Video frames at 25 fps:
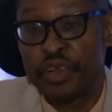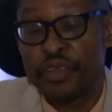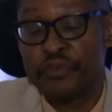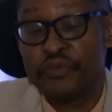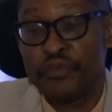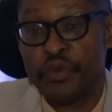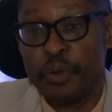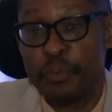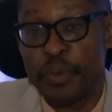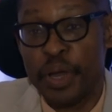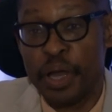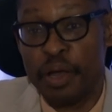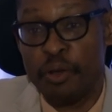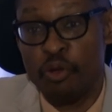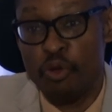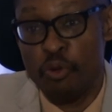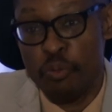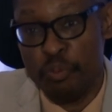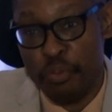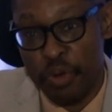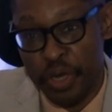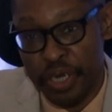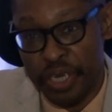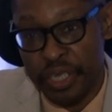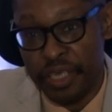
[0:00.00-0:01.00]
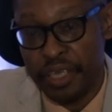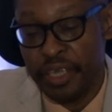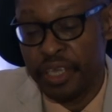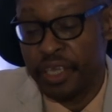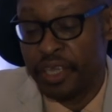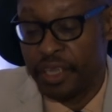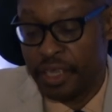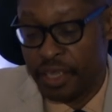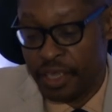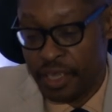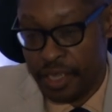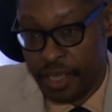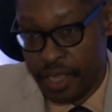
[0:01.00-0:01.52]
it from our own money,
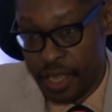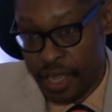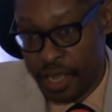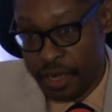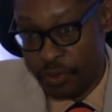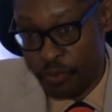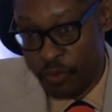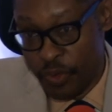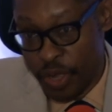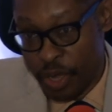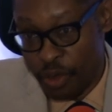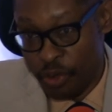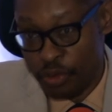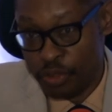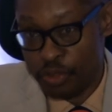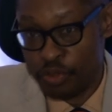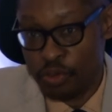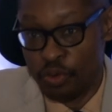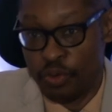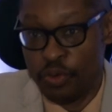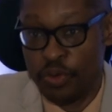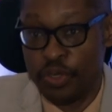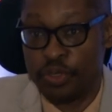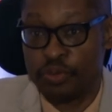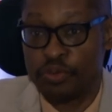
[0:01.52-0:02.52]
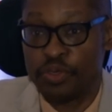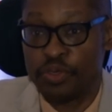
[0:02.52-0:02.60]
and we are also going to